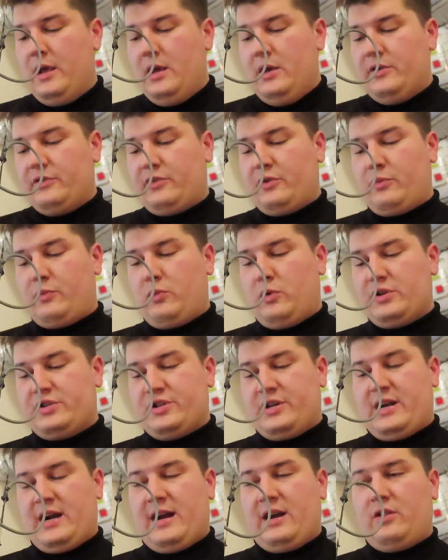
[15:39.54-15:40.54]
So what
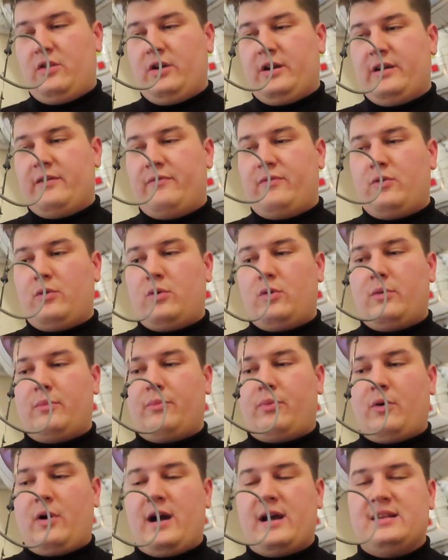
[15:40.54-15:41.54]
you're kind of looking for
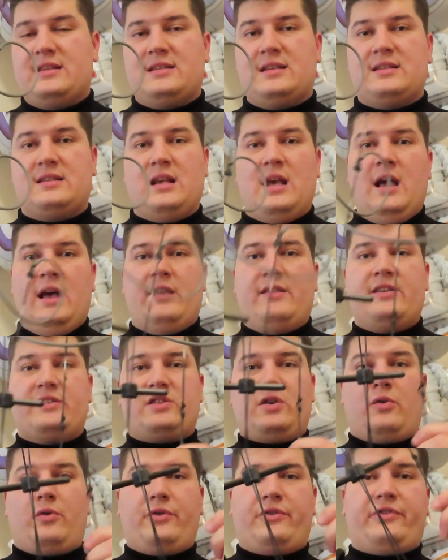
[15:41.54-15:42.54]
on price is
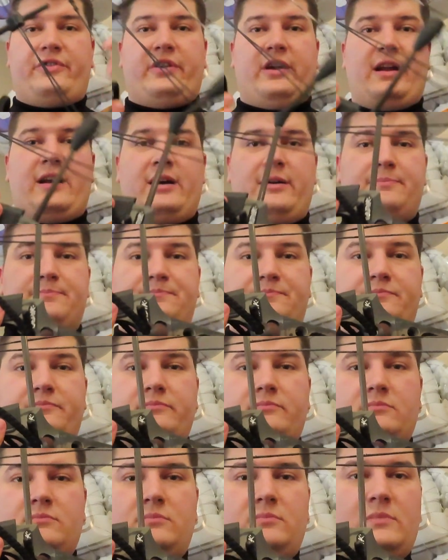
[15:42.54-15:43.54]
this whole setup
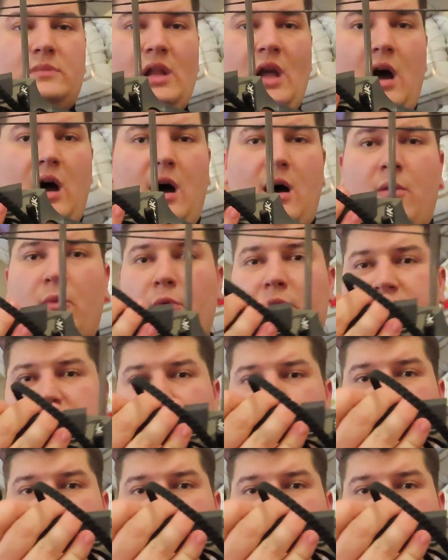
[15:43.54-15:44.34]
with your